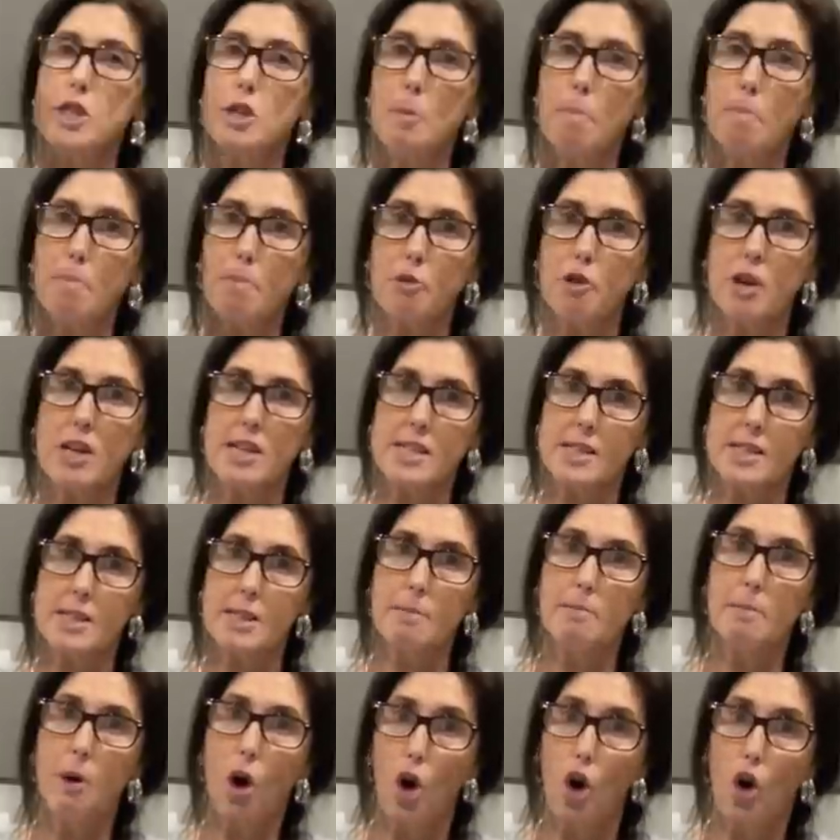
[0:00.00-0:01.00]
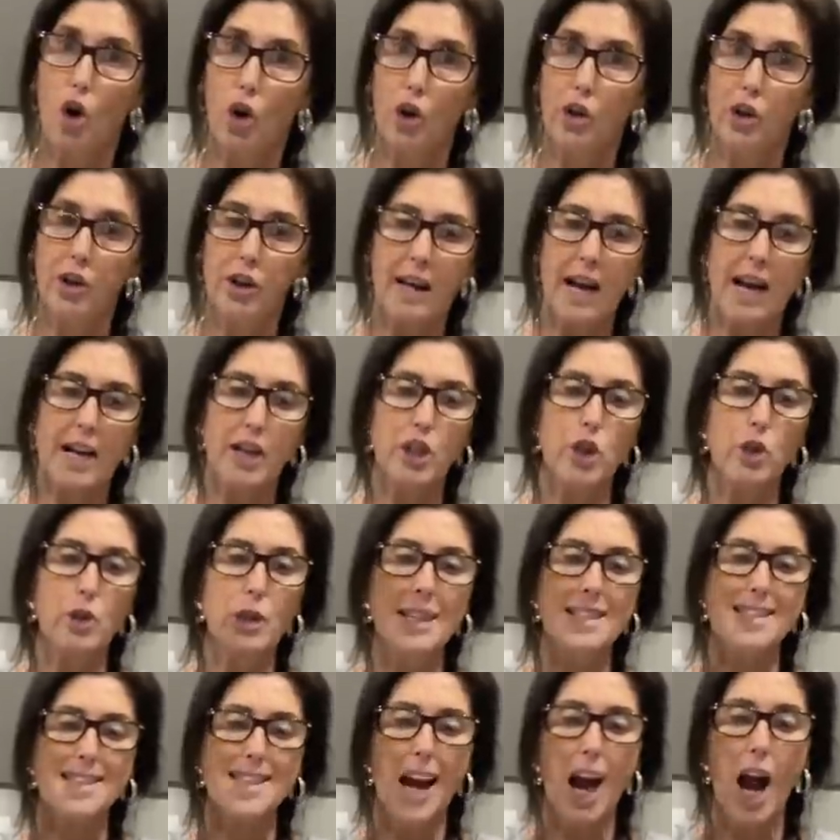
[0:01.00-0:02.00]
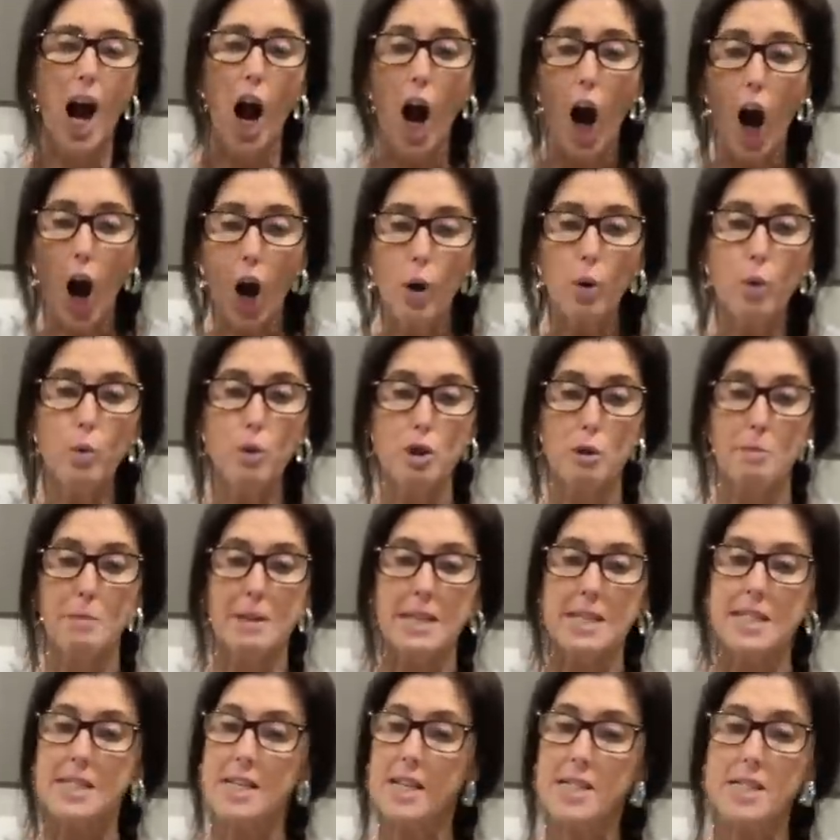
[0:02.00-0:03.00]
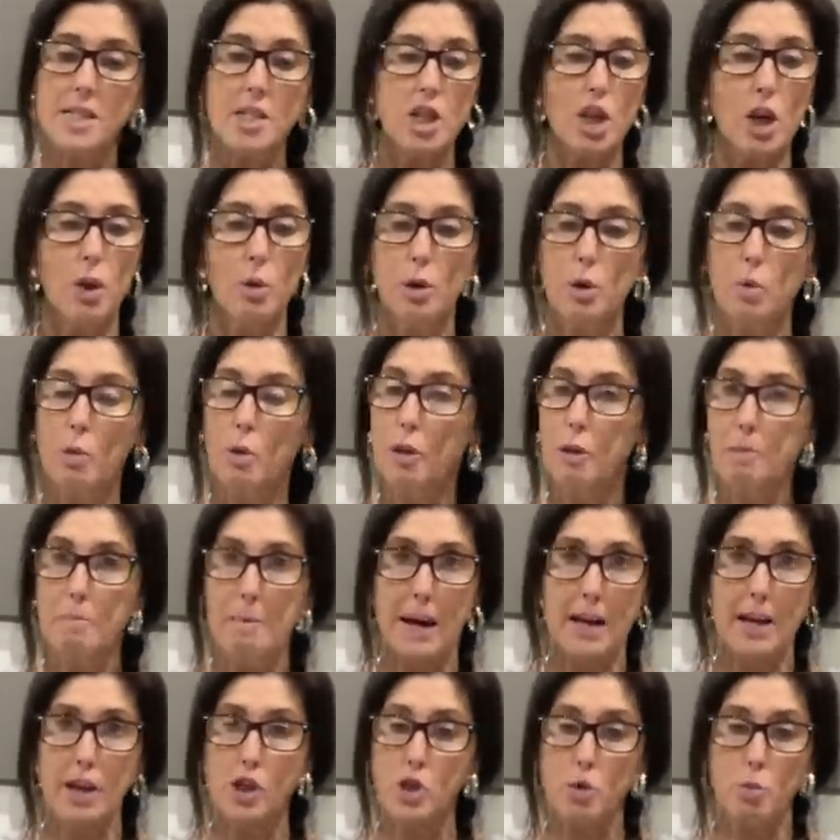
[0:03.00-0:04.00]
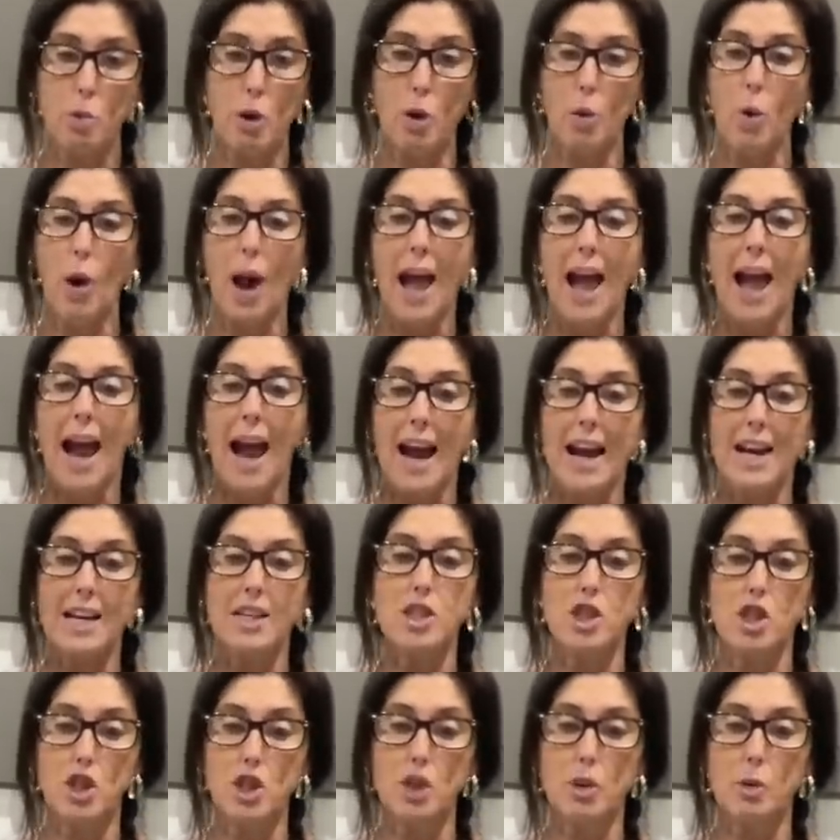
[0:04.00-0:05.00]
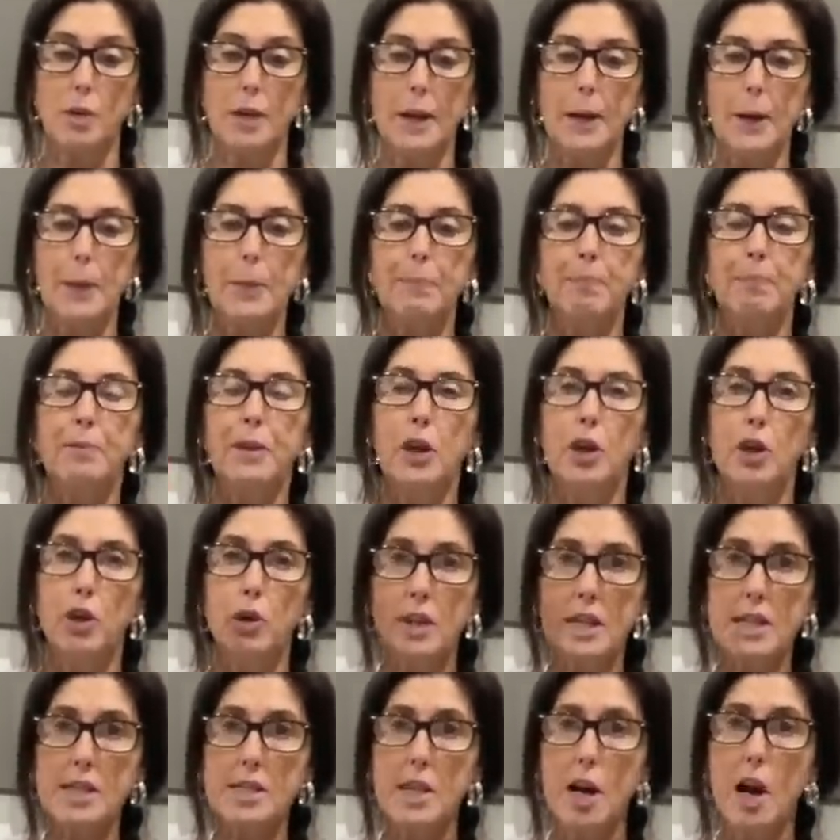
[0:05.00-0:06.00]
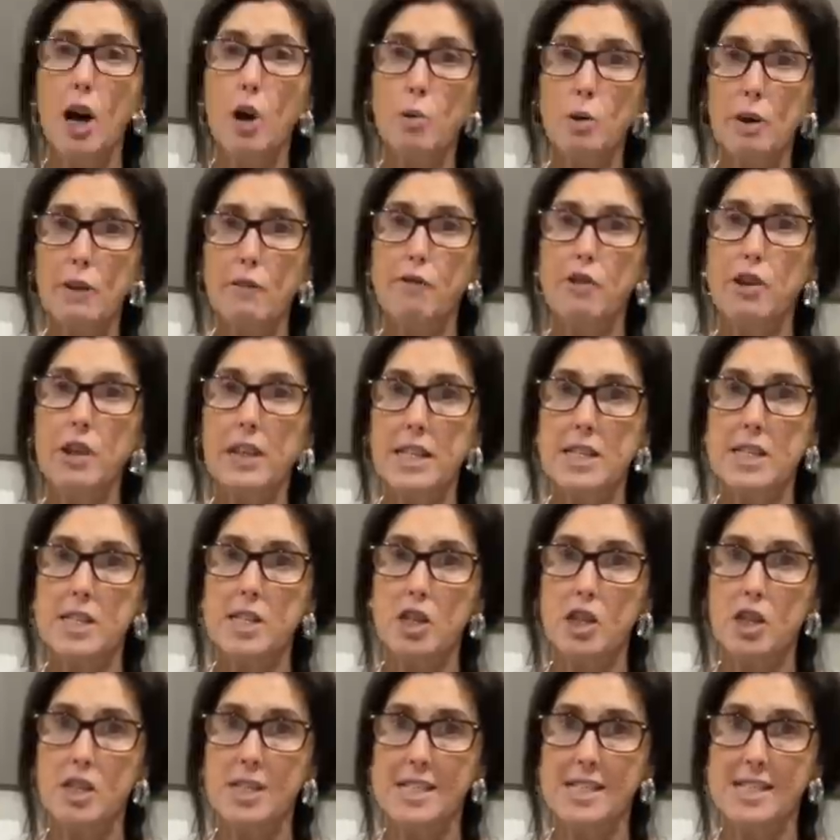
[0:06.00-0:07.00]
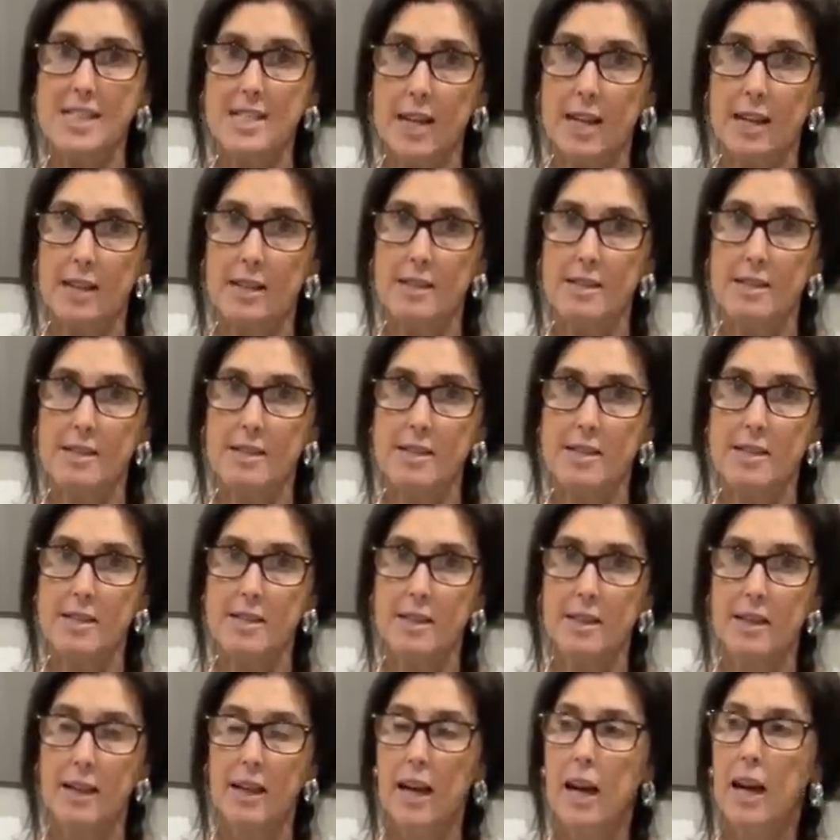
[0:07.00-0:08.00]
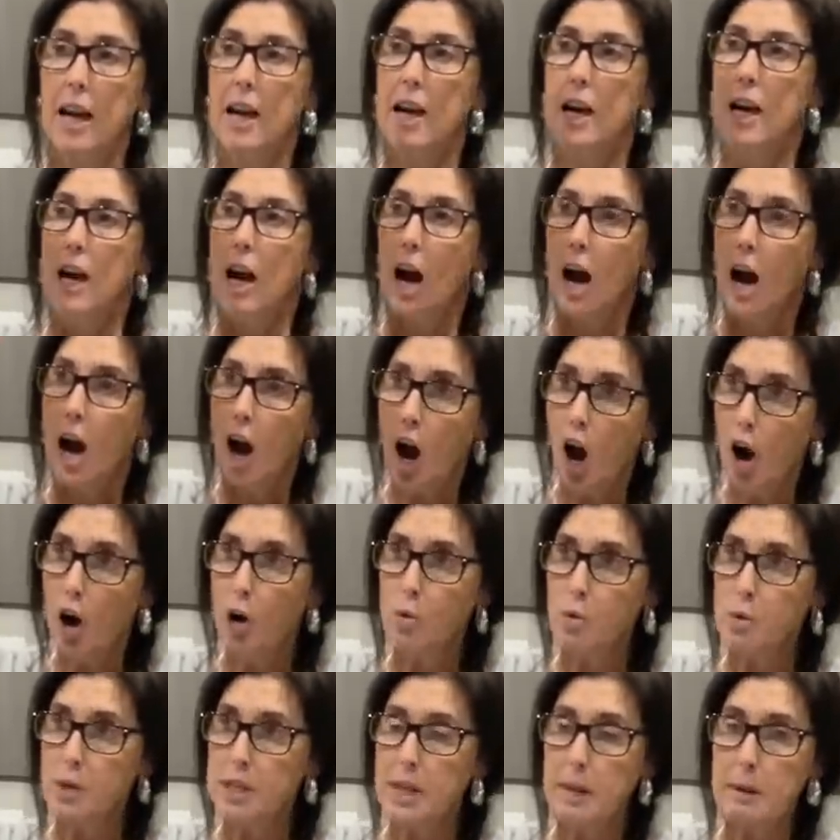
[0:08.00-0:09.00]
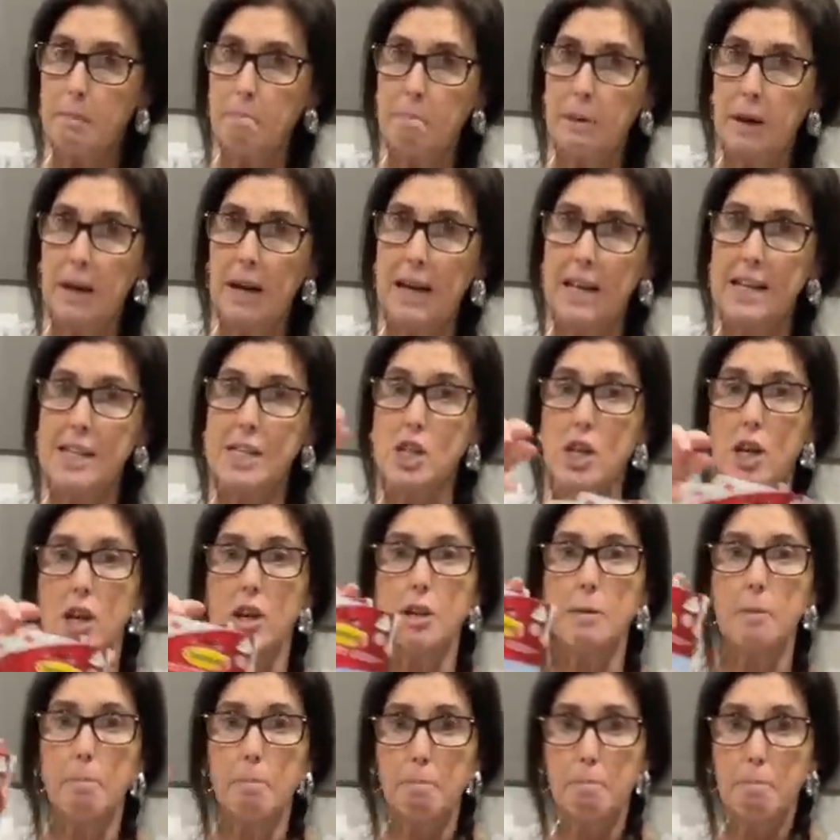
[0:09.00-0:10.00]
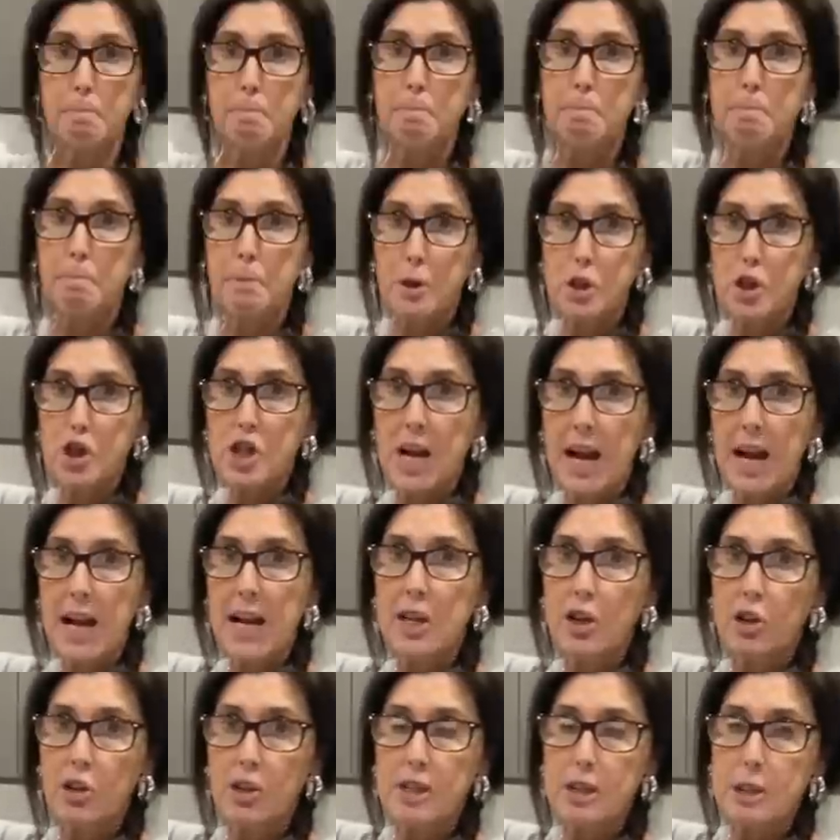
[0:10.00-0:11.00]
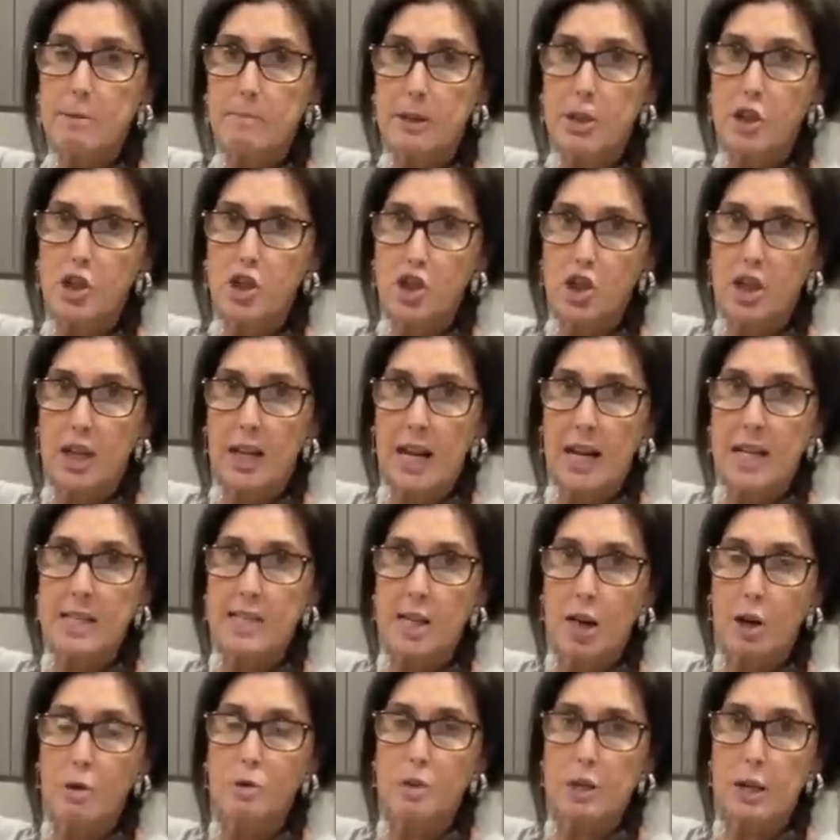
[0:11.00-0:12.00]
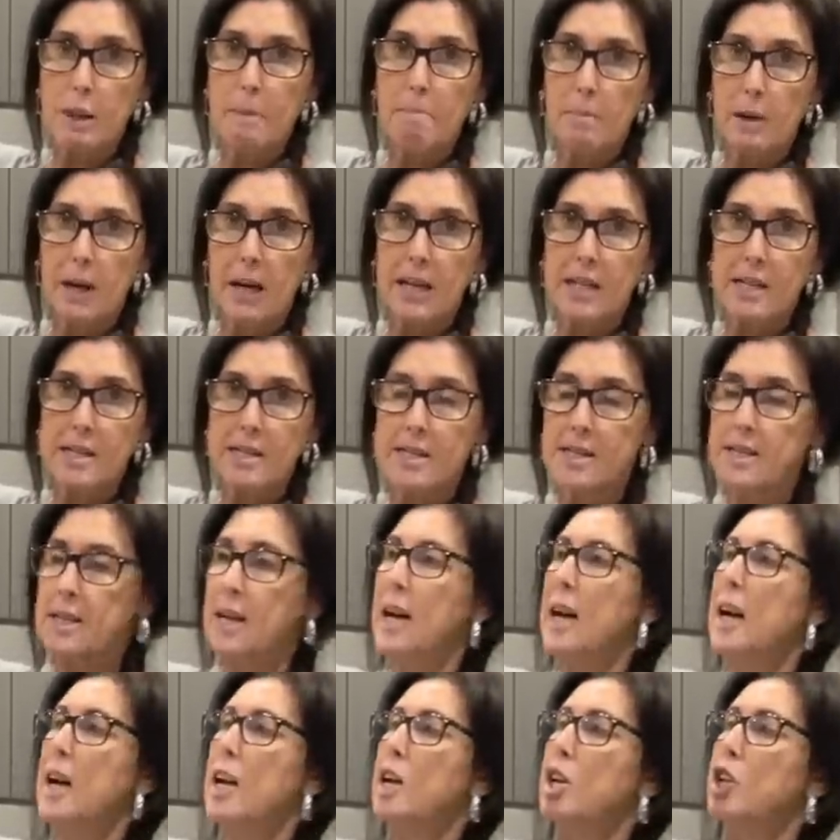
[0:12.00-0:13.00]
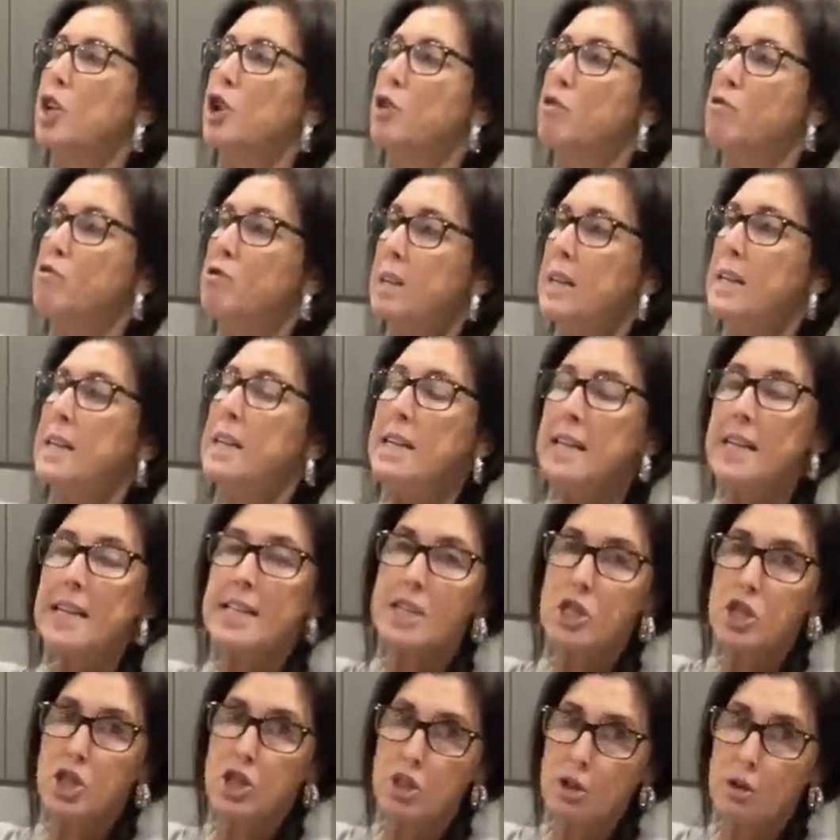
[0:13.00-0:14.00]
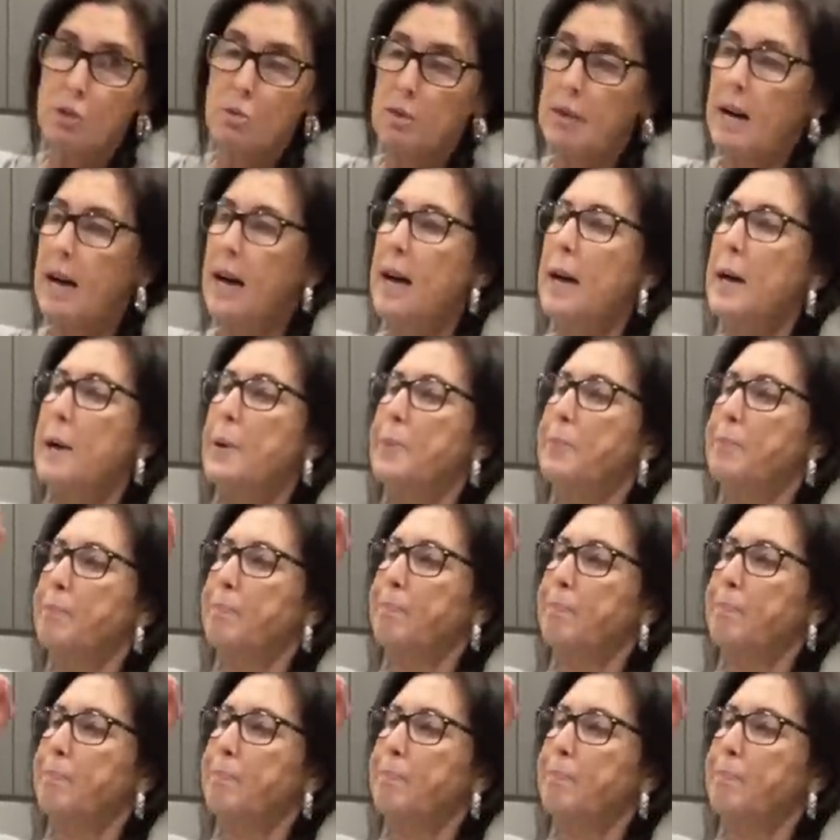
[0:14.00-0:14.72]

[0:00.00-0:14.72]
to press them on and you need to hold them. And it does tell you on the back as well how to do it. You need to hold it for at least 30 seconds. Hold it in place, like push your hand on it as much as you can to hold it in place. You really need to do that.